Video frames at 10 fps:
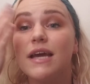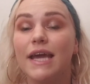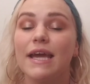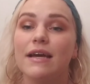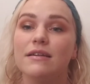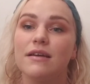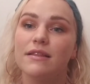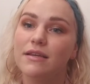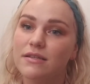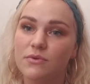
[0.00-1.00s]
and I
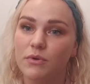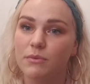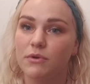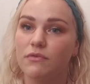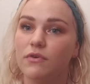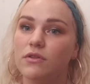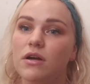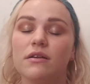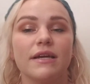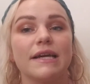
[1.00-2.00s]
think it's a really beautiful
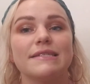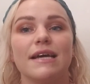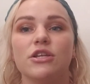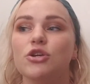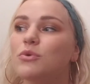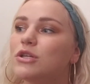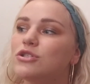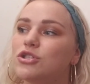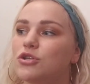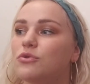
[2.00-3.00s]
look. Like I said, you
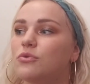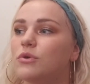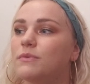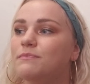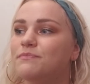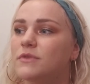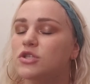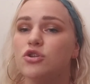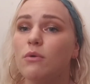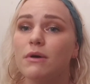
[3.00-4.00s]
can do
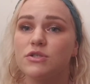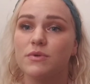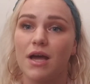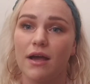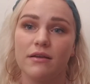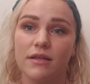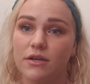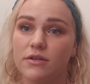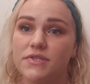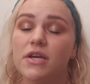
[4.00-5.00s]
so much with eye
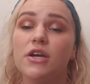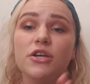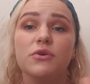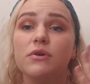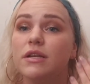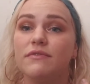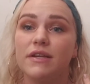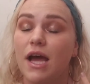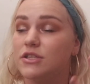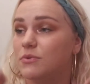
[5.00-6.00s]
glitters. You could even
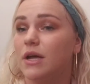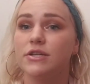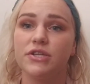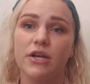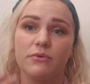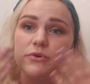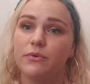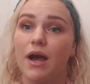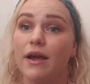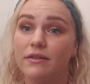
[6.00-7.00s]
not do an eyeshadow and do
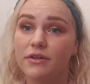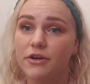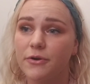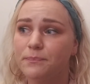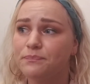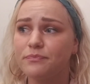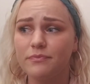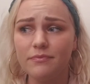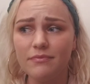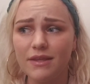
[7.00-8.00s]
an eye glitter,
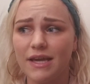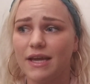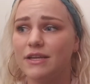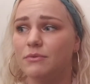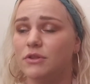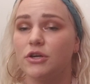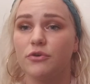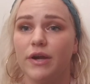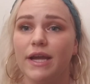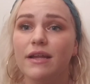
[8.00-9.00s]
and it would look
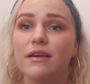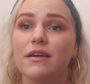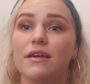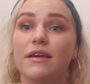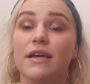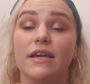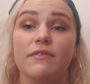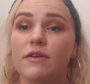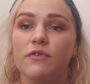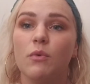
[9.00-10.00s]
great.
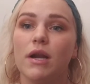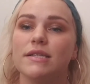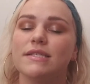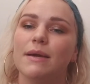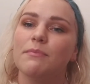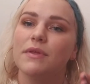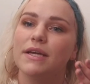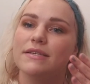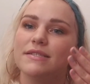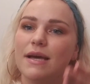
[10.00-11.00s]
Even if you want to skip
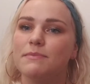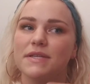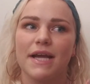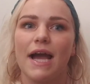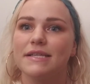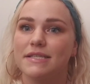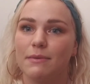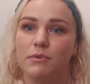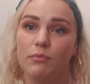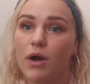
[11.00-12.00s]
like steps, like I
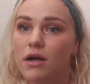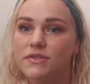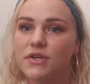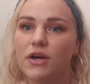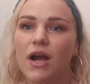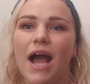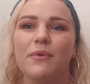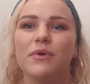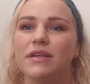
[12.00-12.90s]
skipped bronzer, I